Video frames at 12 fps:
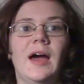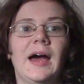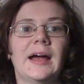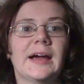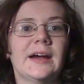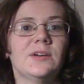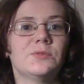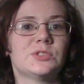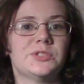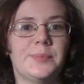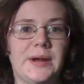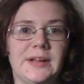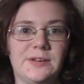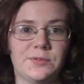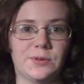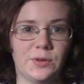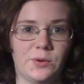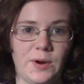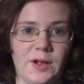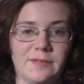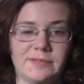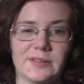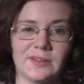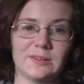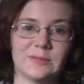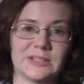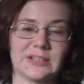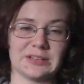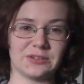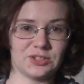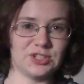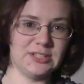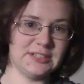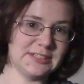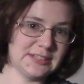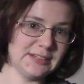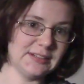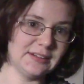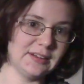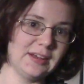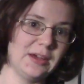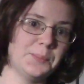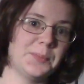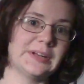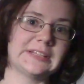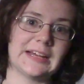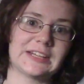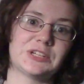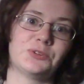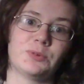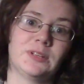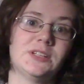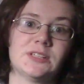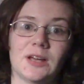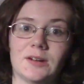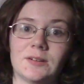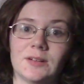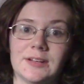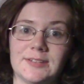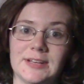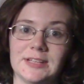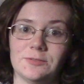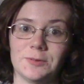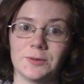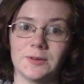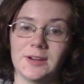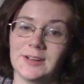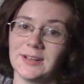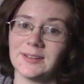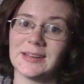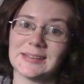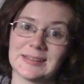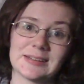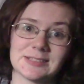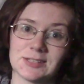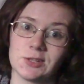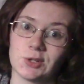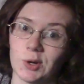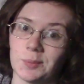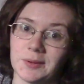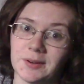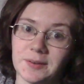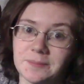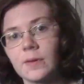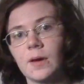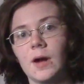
I kind of was debating for a little while if I thought it was a little cheesy, but it's actually really subtle and tasteful, and I like that as a guitar player.